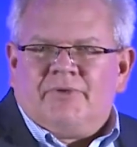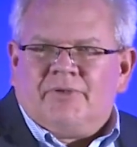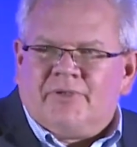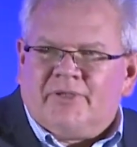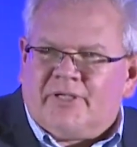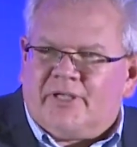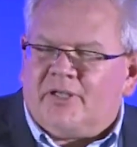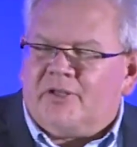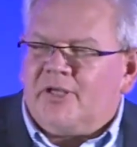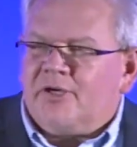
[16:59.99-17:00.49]

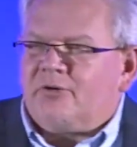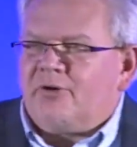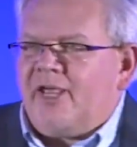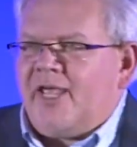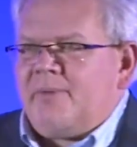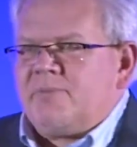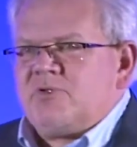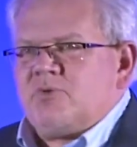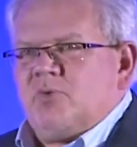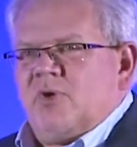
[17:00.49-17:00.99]

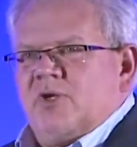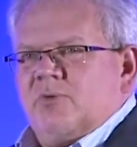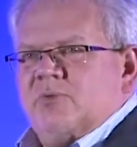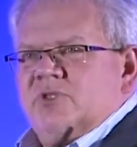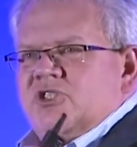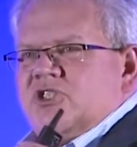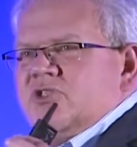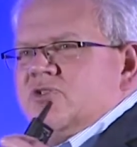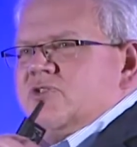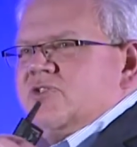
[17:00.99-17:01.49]
kilograms, one
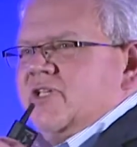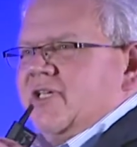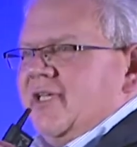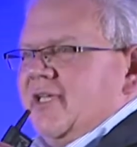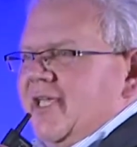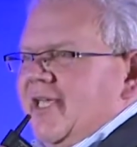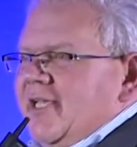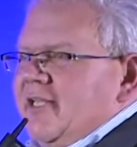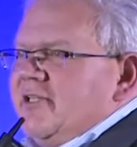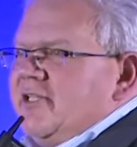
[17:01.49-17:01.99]
was using
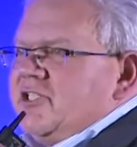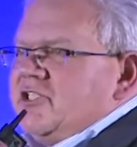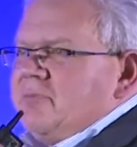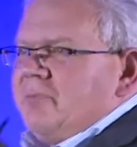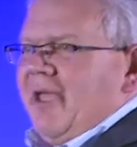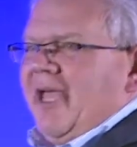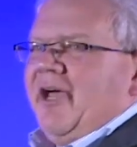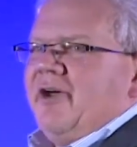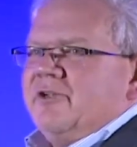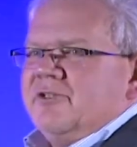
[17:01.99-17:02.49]
English
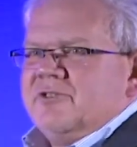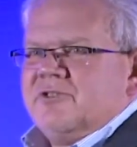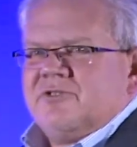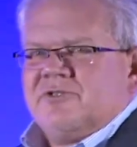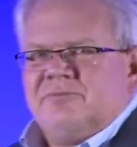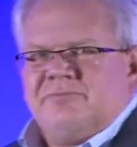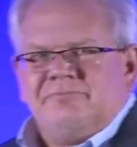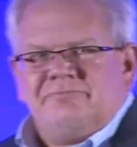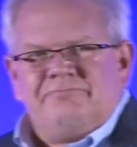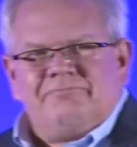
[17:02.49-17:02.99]

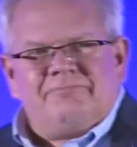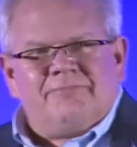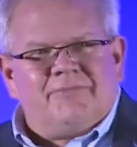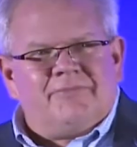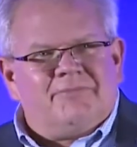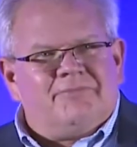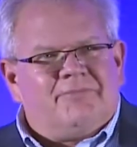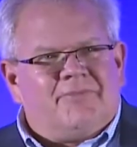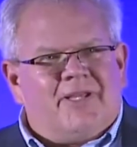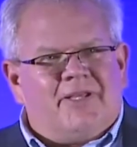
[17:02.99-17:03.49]
pounds.
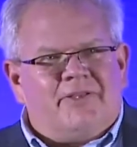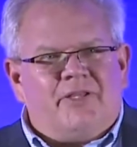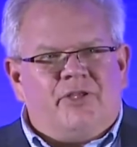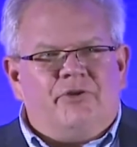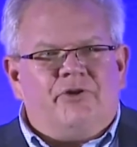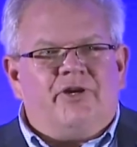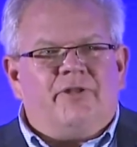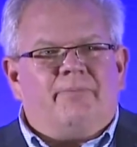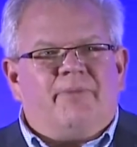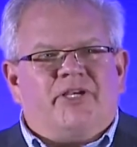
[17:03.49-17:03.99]
And the
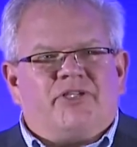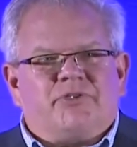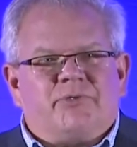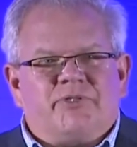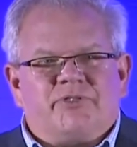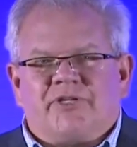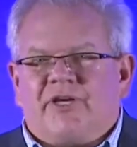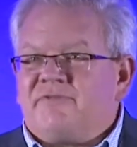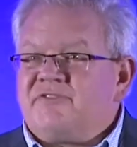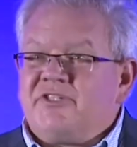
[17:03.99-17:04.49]
unit of measure
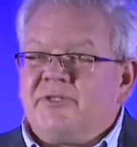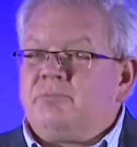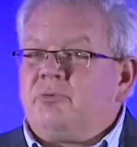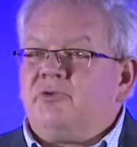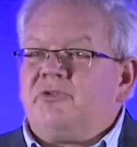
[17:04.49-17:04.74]
is off. Simple